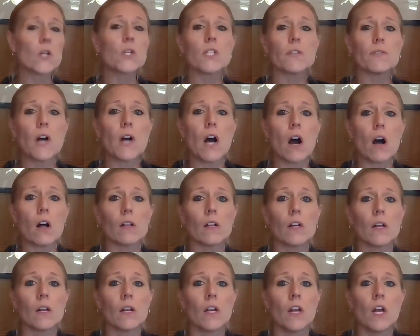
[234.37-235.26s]
First of
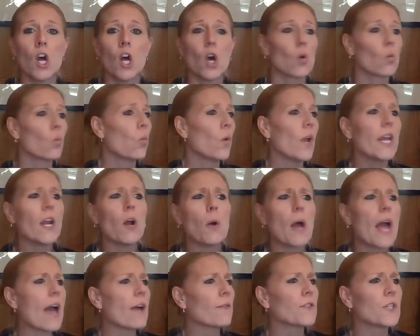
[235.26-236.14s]
all, we
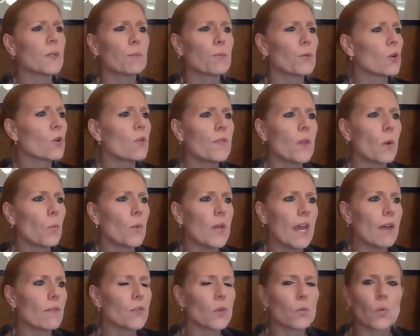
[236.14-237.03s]
don't have to prove that
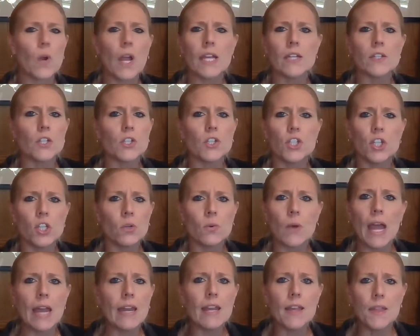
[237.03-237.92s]
we have the right to
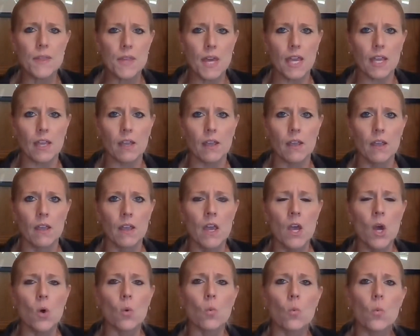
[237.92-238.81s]
do anything.
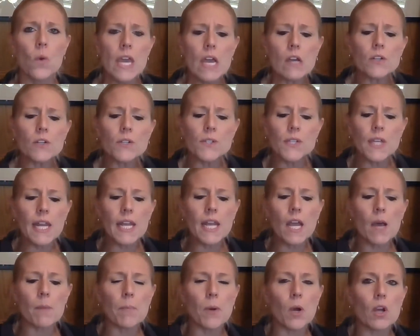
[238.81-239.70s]
We are
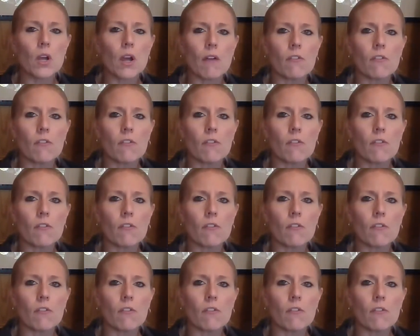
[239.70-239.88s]
setting up